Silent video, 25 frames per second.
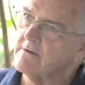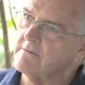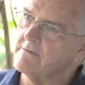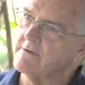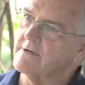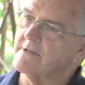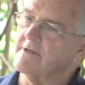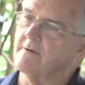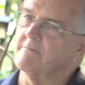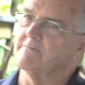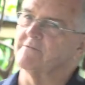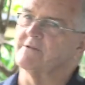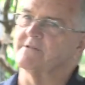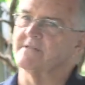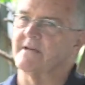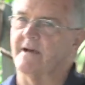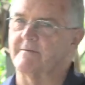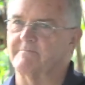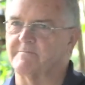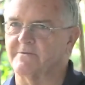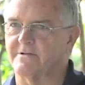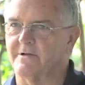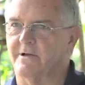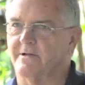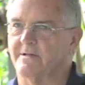Well, it was
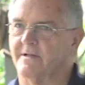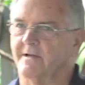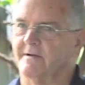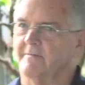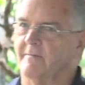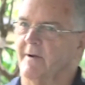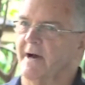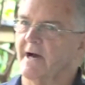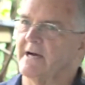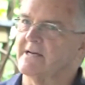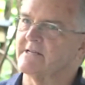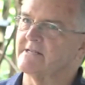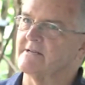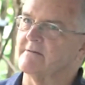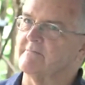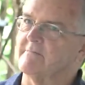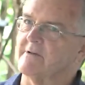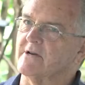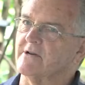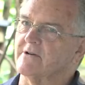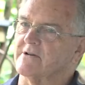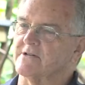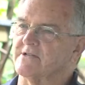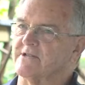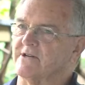absolutely amazing
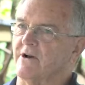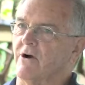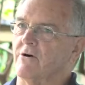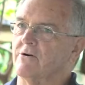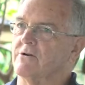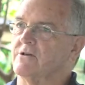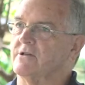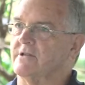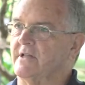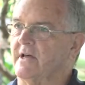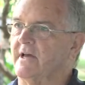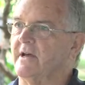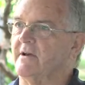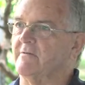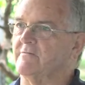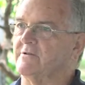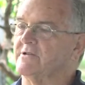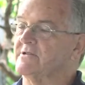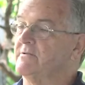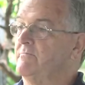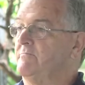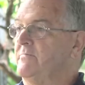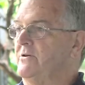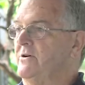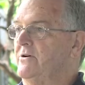because the auctioneer
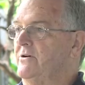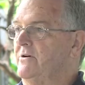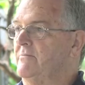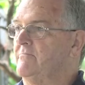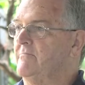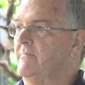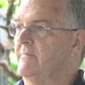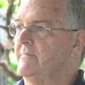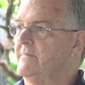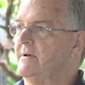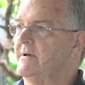was superb.